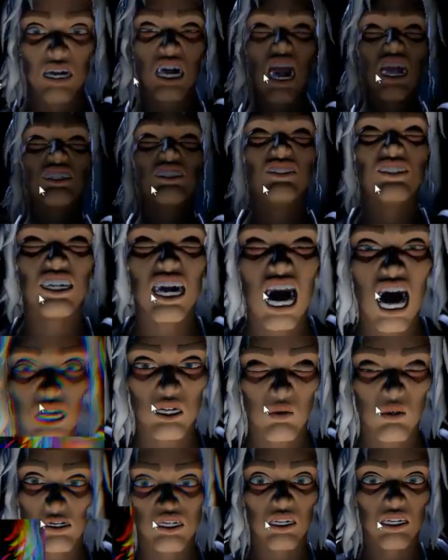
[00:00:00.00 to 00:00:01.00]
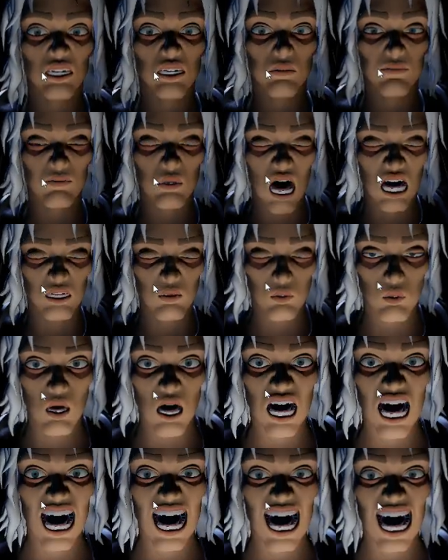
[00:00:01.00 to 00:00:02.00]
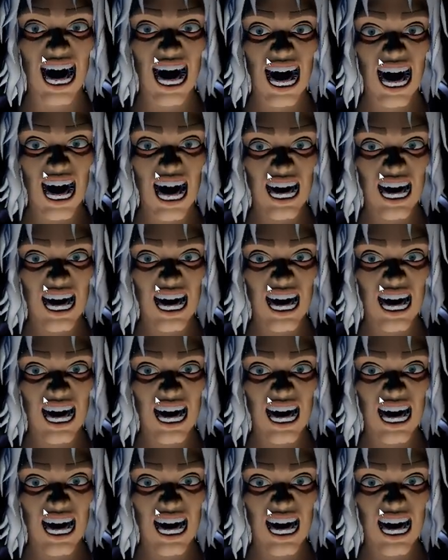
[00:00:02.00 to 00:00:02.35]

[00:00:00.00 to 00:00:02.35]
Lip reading: Yes, Darren, but where?